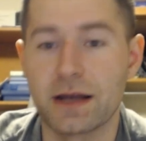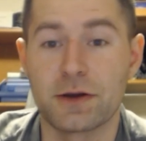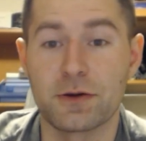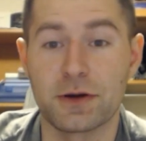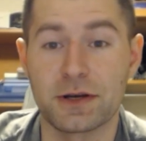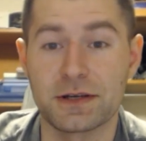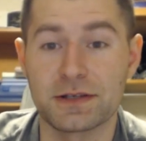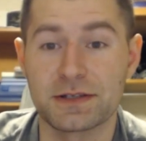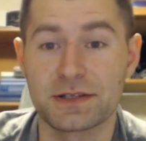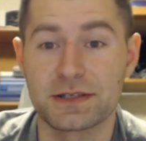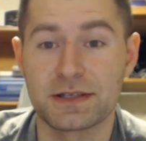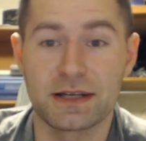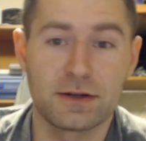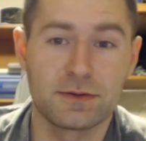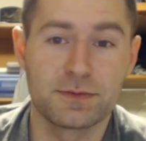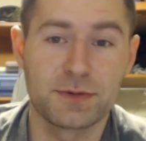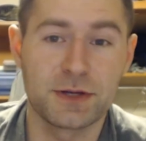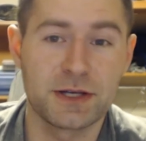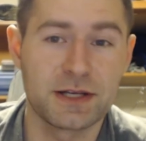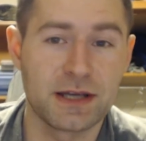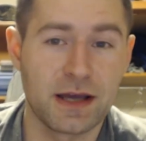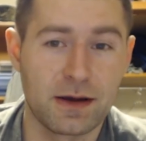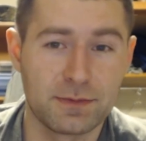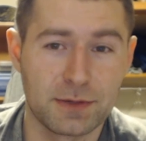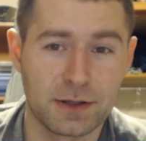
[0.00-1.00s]
Anyways, it'll
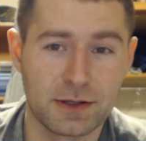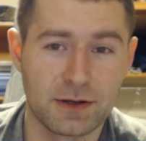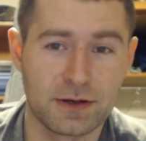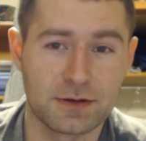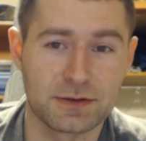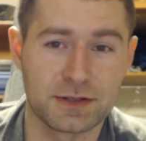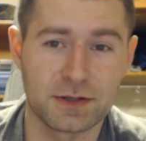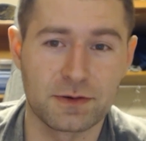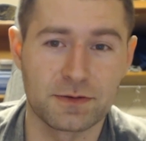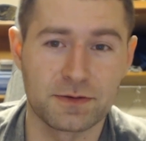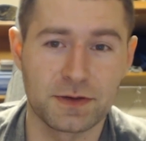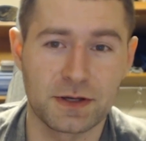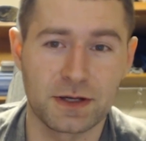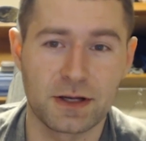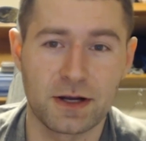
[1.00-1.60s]
be down below, so if